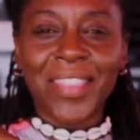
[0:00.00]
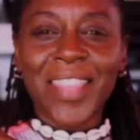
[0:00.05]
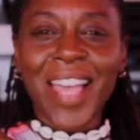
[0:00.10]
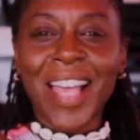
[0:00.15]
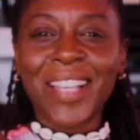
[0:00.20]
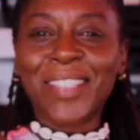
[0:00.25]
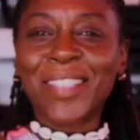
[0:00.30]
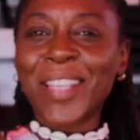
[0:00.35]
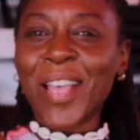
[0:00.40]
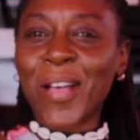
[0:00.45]

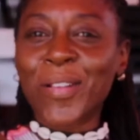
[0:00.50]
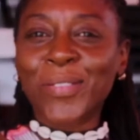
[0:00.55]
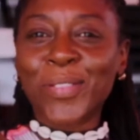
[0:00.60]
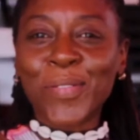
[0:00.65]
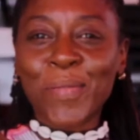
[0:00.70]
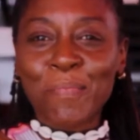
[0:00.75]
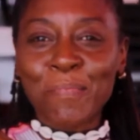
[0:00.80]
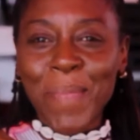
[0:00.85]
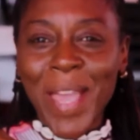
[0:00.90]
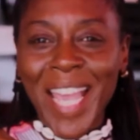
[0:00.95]
that sounds
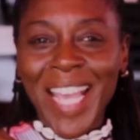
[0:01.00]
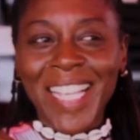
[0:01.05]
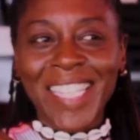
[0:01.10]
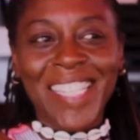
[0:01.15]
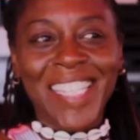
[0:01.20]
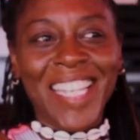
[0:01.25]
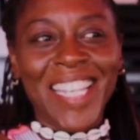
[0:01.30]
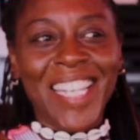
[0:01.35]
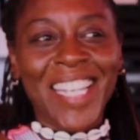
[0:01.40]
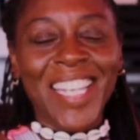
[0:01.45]

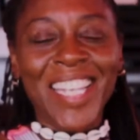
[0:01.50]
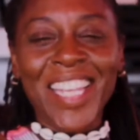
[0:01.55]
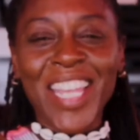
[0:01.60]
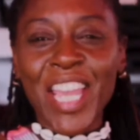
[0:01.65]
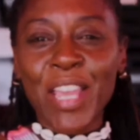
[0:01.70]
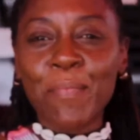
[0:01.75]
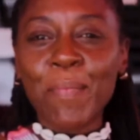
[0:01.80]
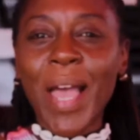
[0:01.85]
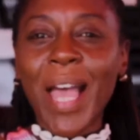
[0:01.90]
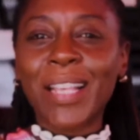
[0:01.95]
amazing.
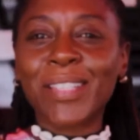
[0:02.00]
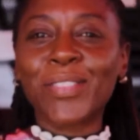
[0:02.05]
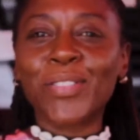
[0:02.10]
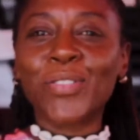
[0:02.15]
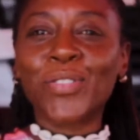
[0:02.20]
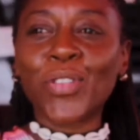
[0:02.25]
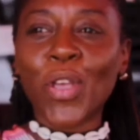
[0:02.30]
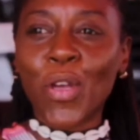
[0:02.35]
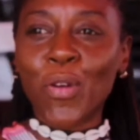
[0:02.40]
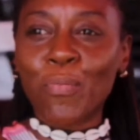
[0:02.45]
Neem has
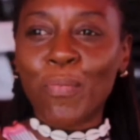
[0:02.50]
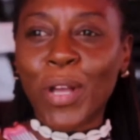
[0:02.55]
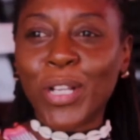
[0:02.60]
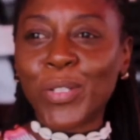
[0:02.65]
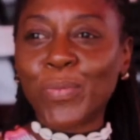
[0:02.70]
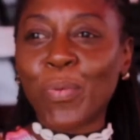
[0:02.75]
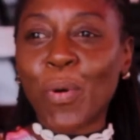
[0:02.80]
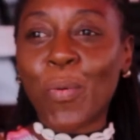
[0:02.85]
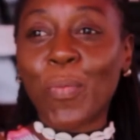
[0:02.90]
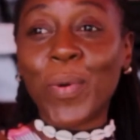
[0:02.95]
so much
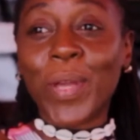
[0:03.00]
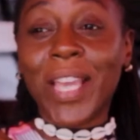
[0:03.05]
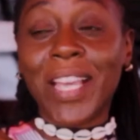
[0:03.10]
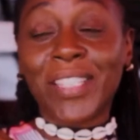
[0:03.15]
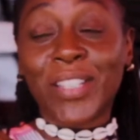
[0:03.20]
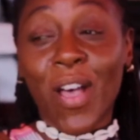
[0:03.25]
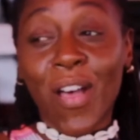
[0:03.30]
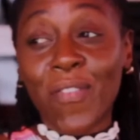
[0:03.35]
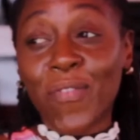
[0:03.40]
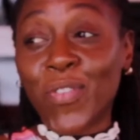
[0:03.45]

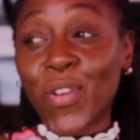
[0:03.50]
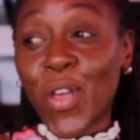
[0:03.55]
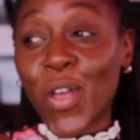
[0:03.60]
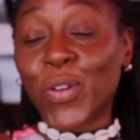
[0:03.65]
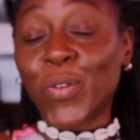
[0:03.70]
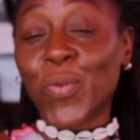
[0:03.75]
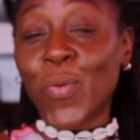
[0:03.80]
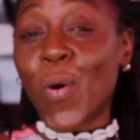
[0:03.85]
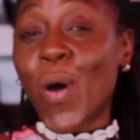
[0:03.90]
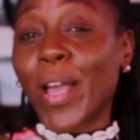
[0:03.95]
properties. I've
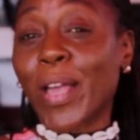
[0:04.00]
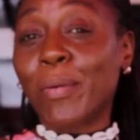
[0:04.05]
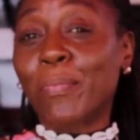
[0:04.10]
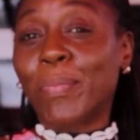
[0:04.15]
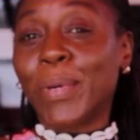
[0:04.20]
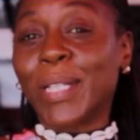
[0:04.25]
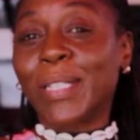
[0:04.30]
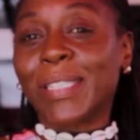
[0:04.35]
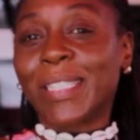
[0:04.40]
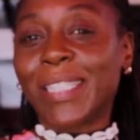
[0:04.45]
learned quite a
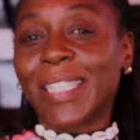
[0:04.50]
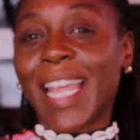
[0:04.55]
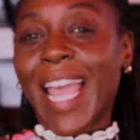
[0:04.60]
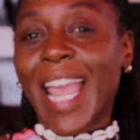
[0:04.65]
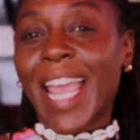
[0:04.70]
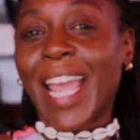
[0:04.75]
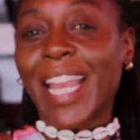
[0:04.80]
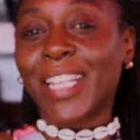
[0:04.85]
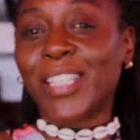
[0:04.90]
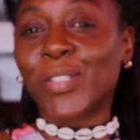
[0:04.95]
bit
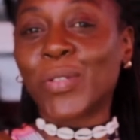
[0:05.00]
today, and it's